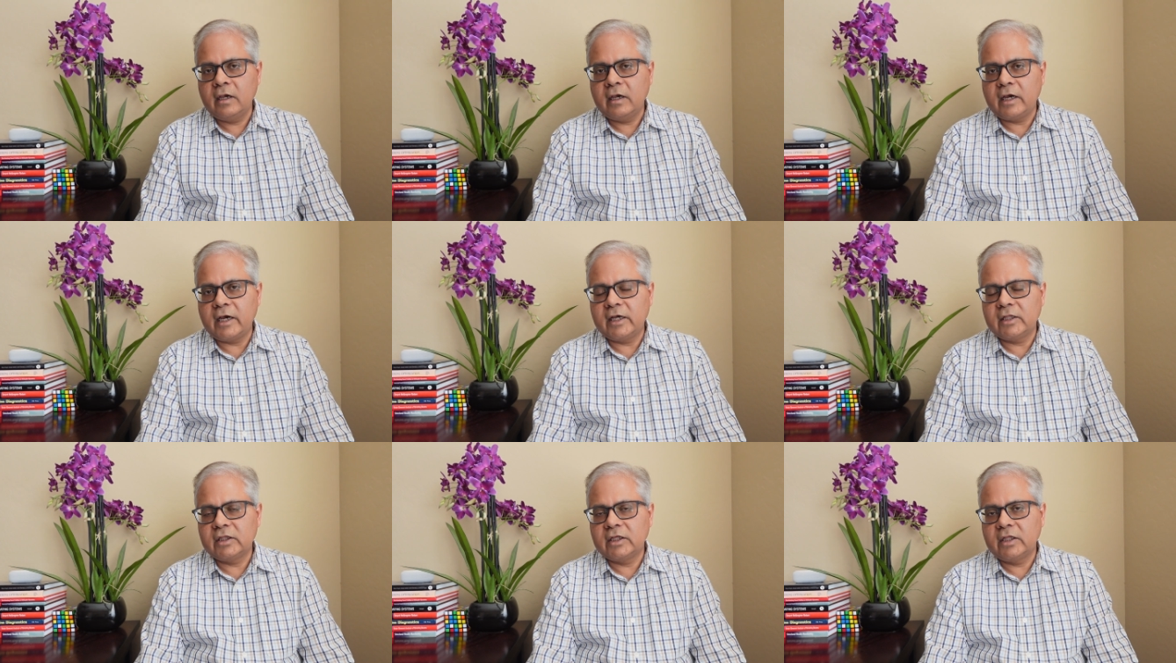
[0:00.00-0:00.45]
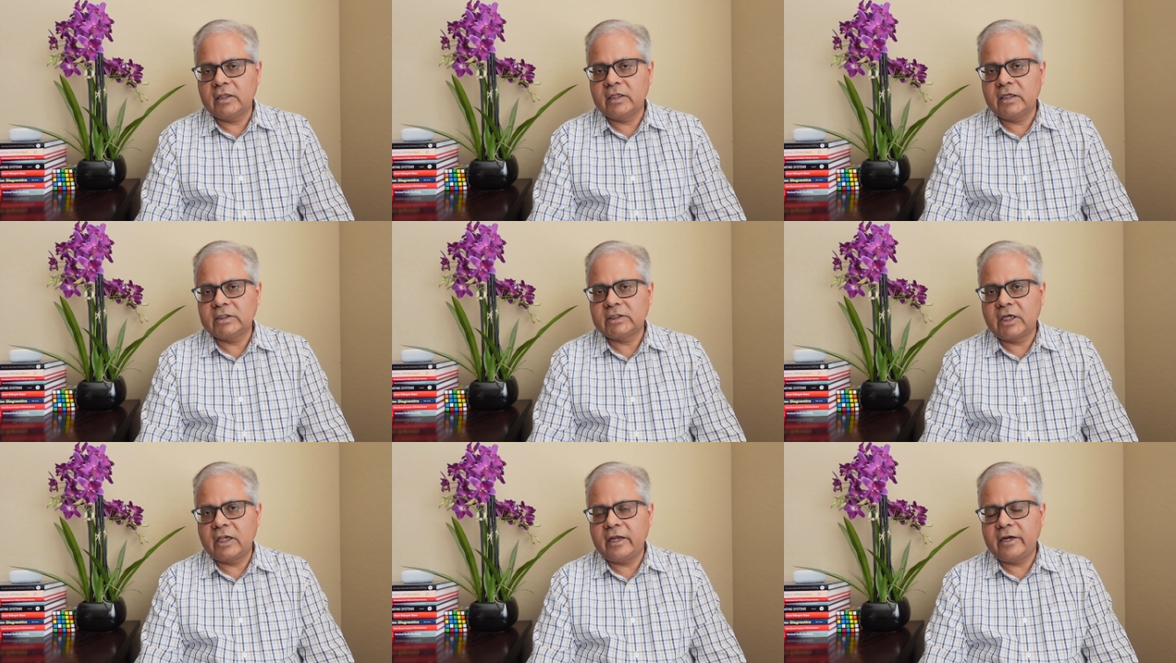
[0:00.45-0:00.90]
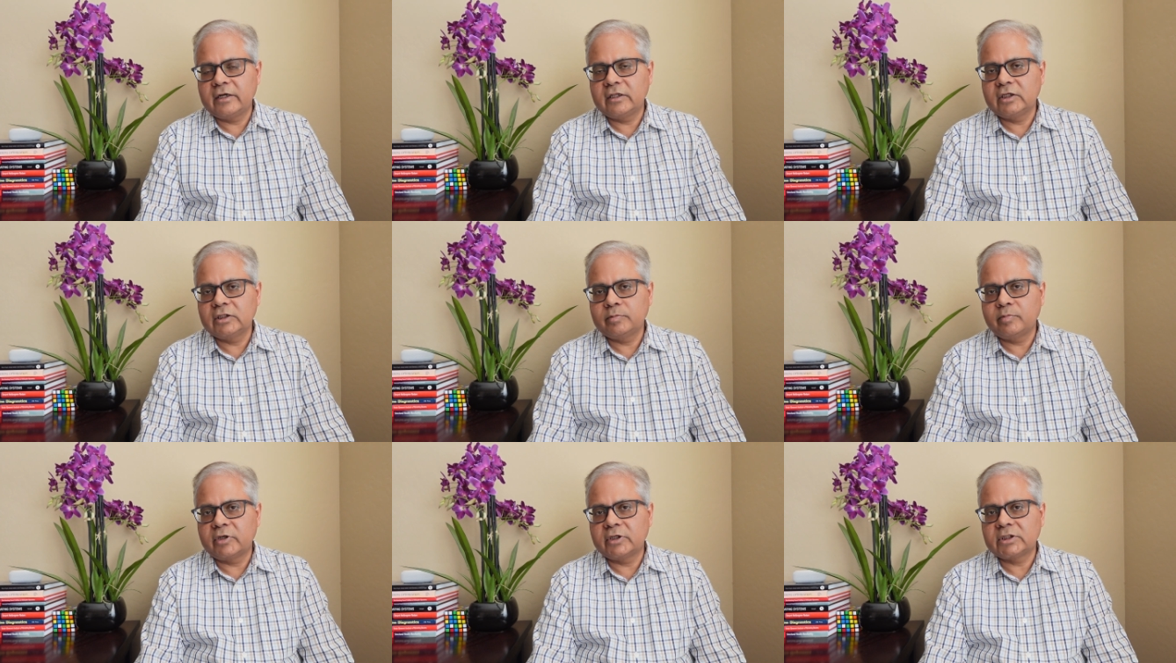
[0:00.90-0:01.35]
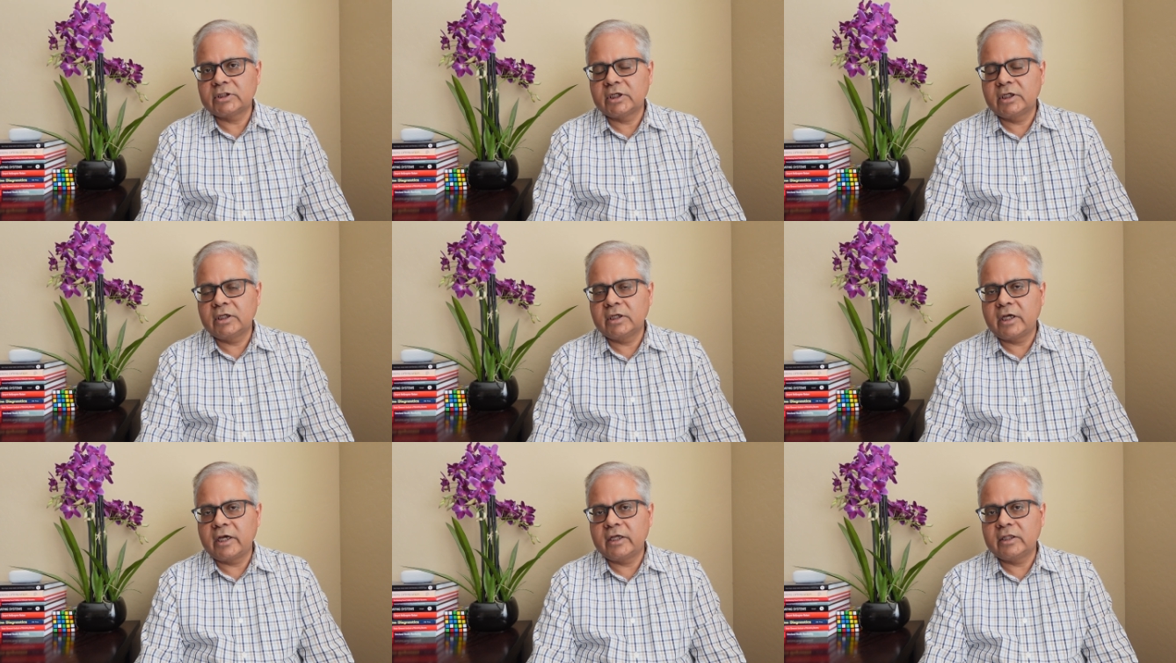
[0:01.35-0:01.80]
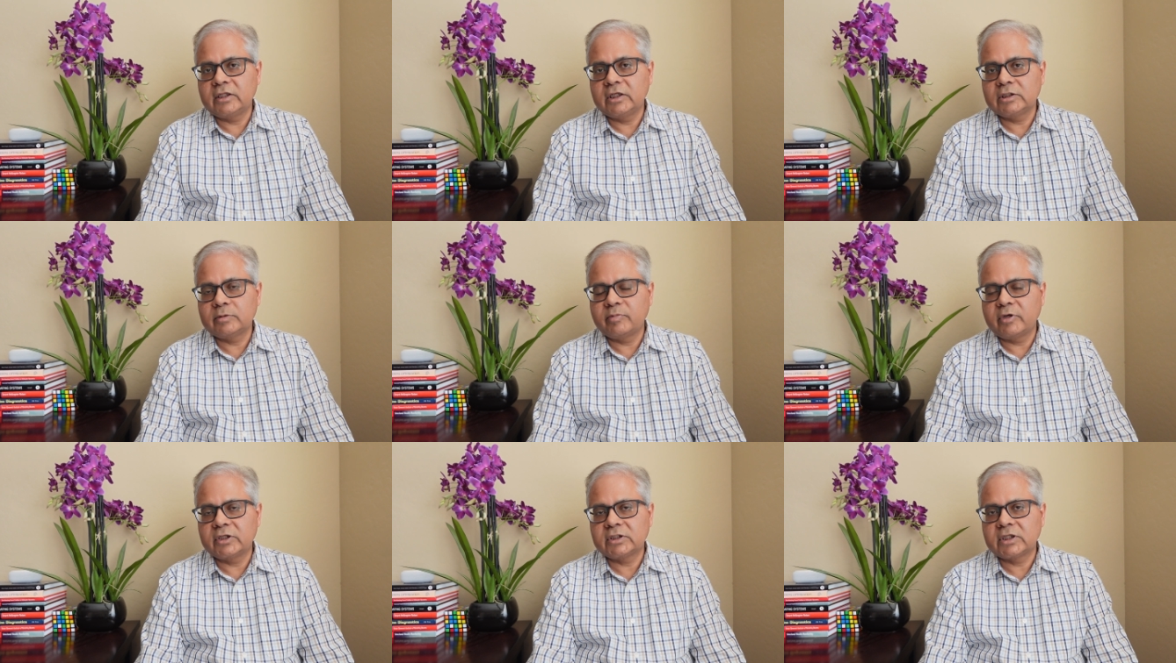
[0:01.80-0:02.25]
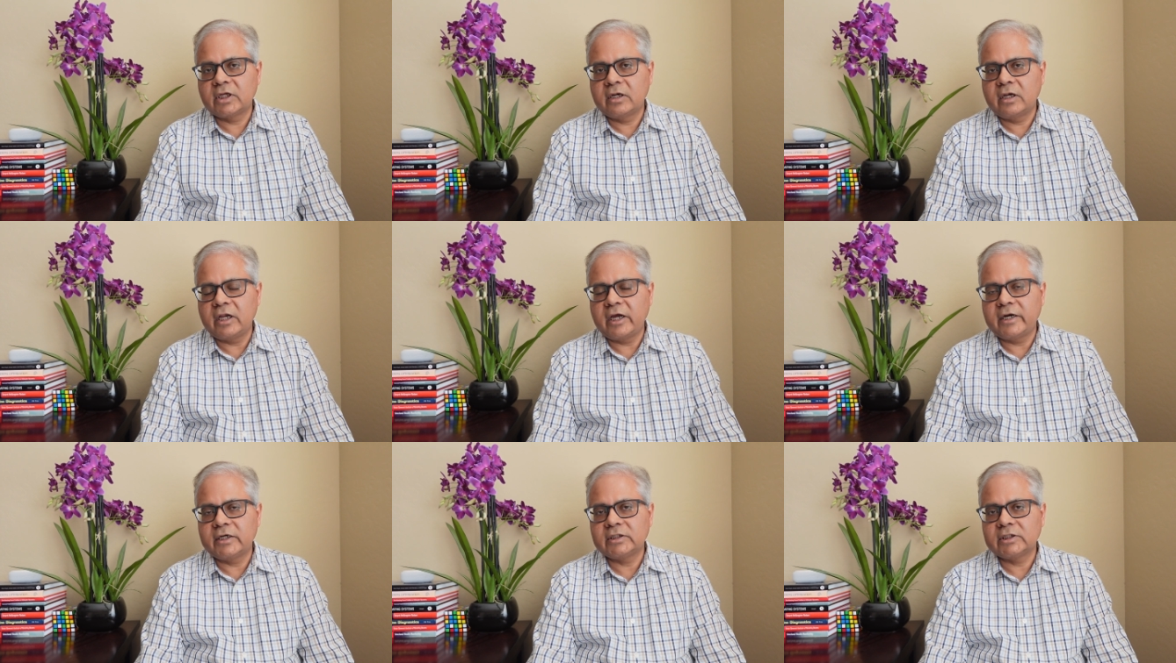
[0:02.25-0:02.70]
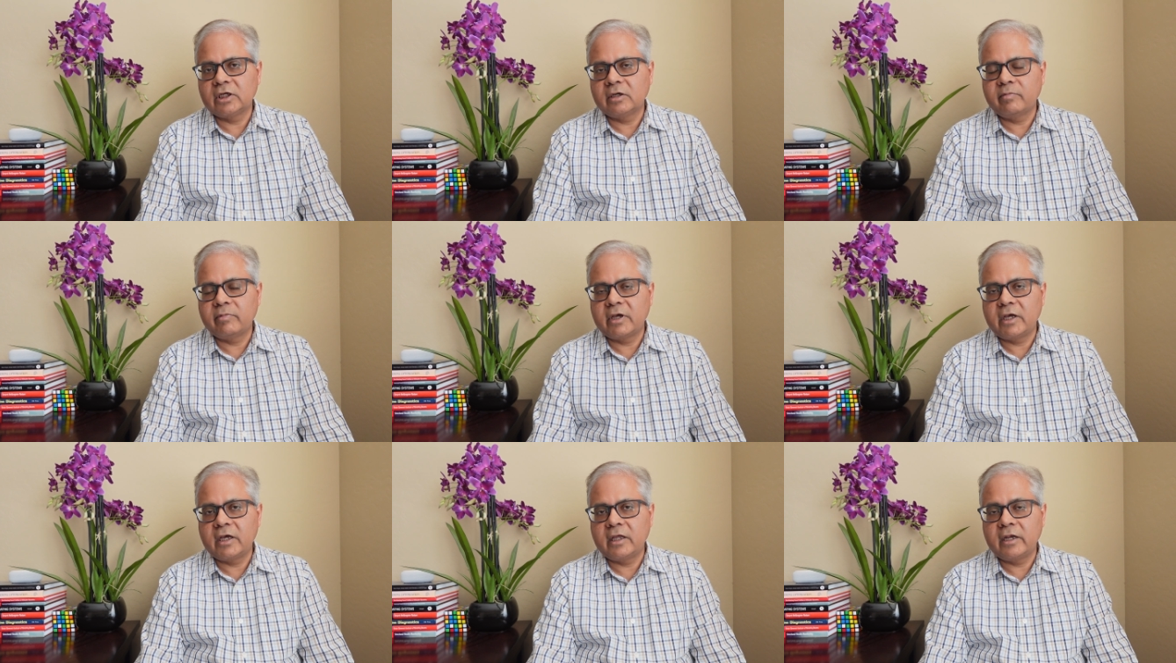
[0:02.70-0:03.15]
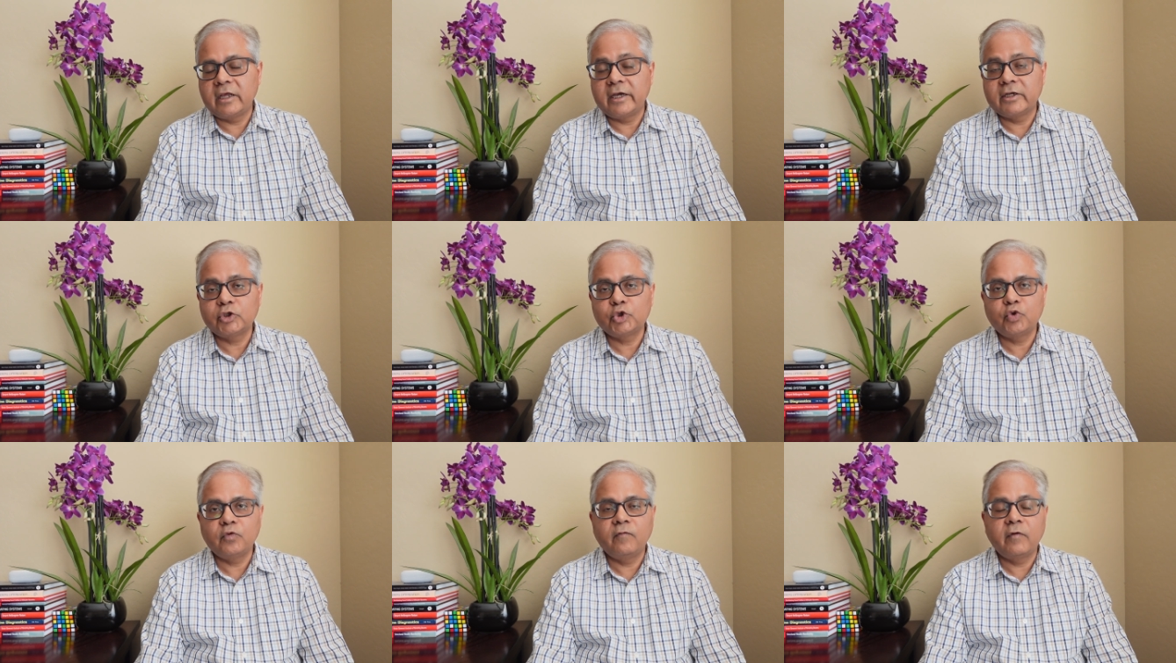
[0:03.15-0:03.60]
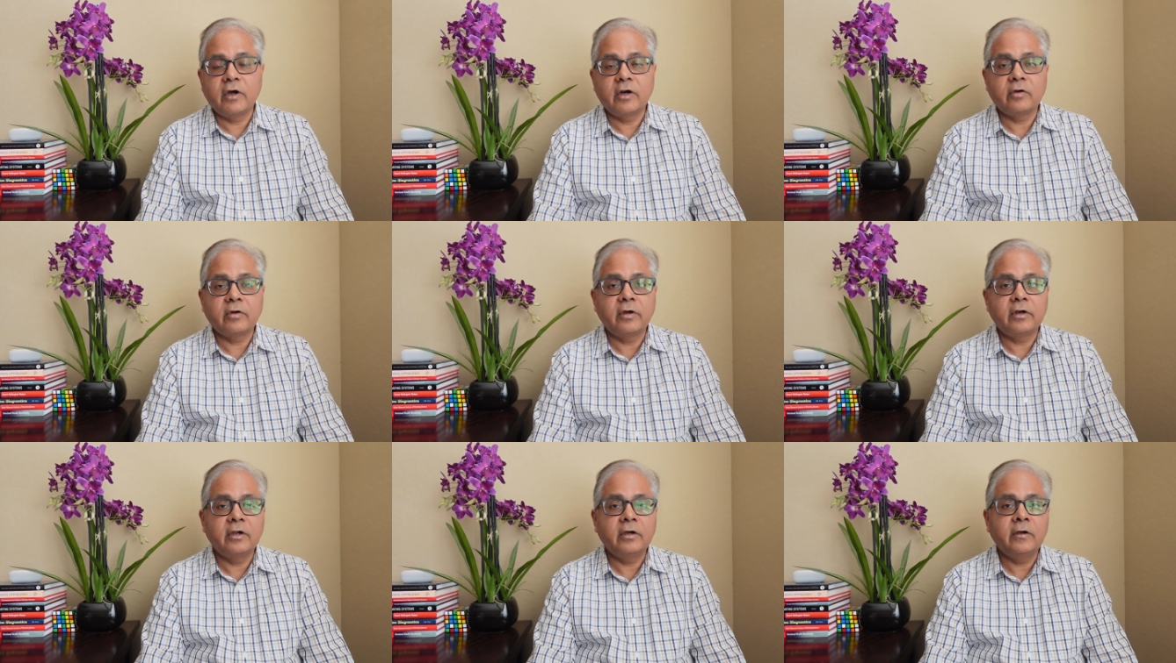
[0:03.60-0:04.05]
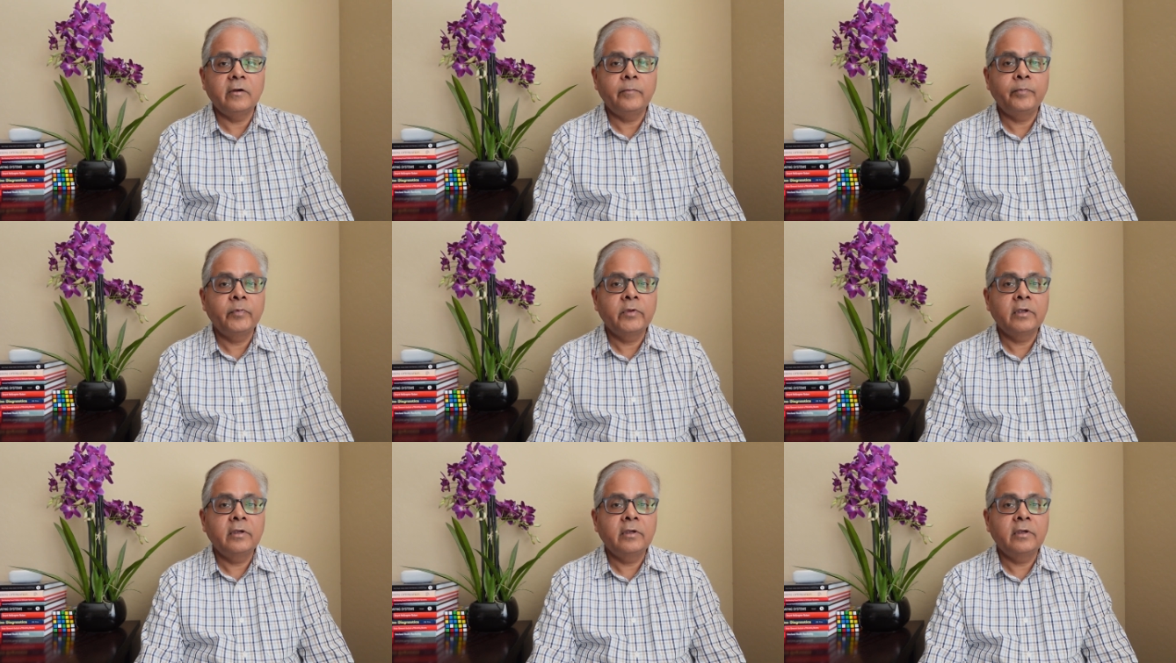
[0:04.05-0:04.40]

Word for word: and then they select this person, and this person lands up and has to work on a